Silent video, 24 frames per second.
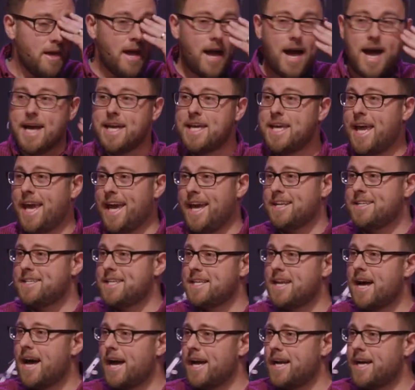I can't
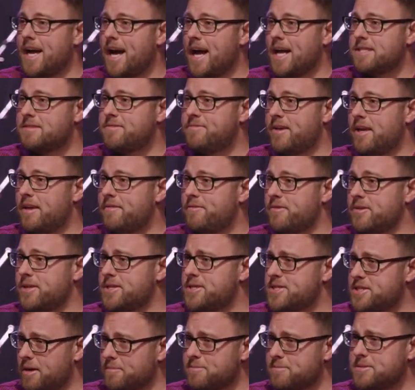deny God's
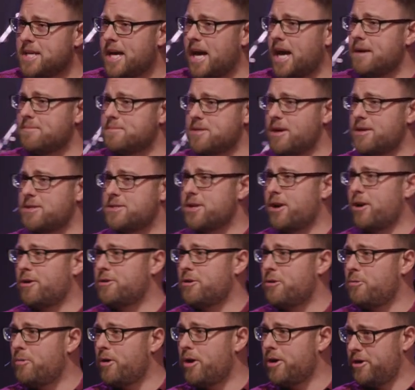faithfulness. Sometimes I'll start
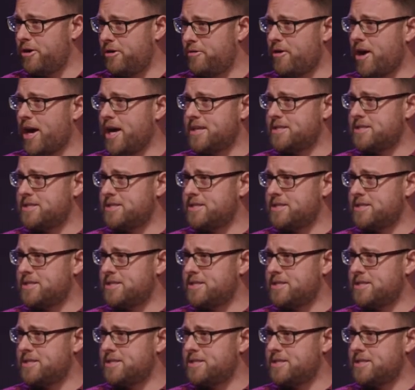to wonder, right?